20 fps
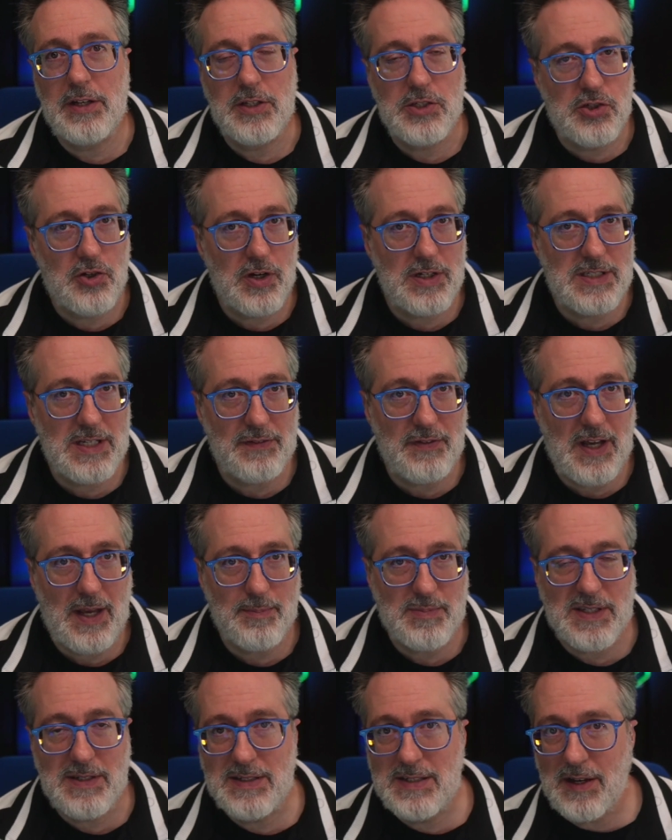and Azure
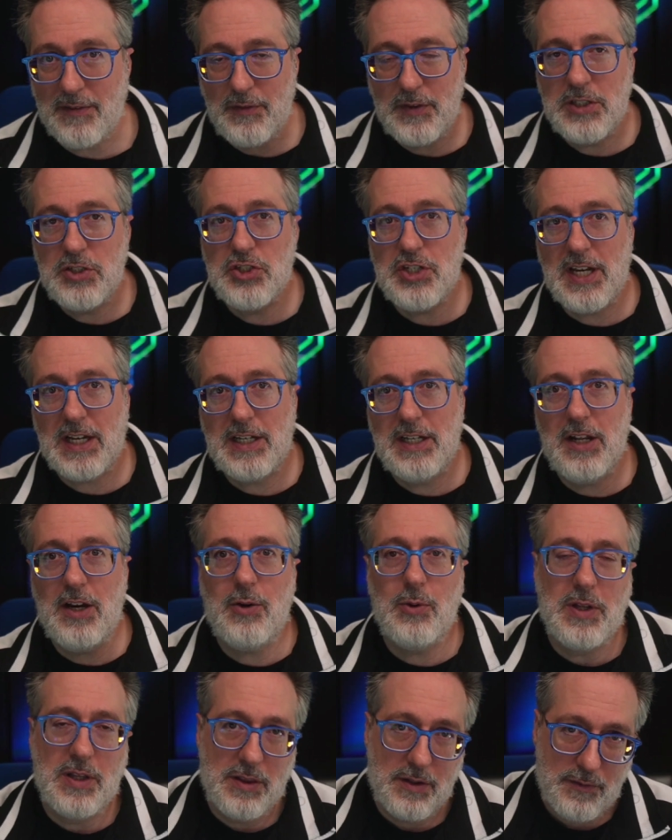DevOps, definitely check it
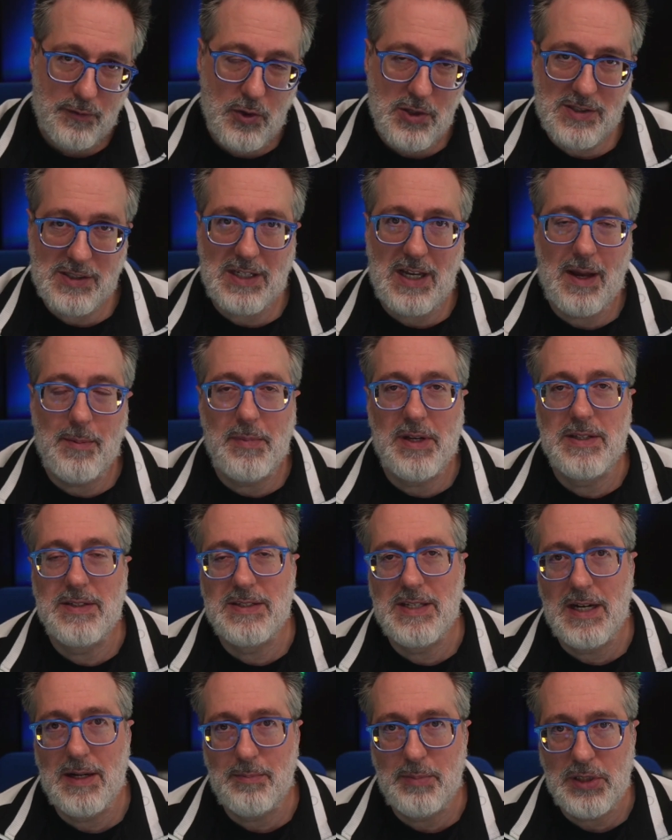out in the first comment
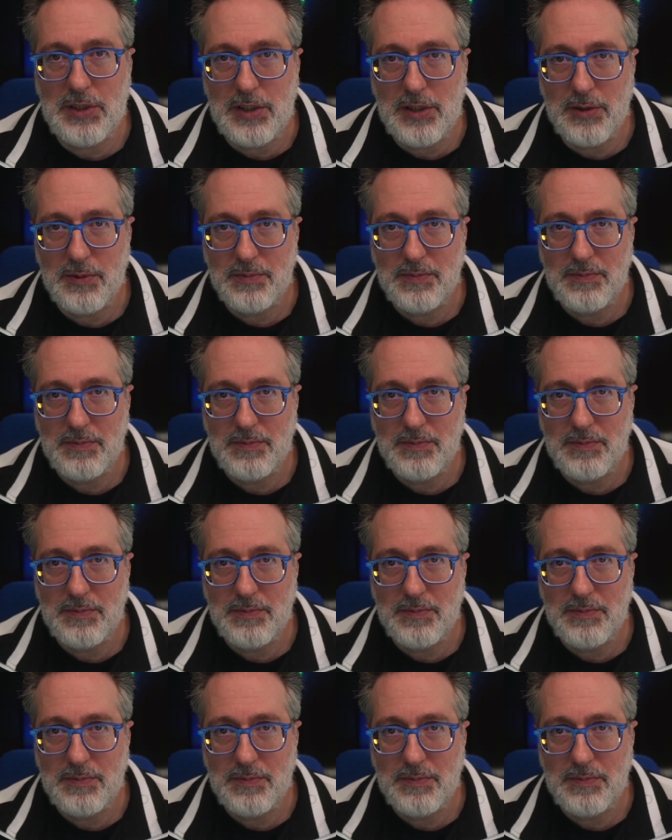down below.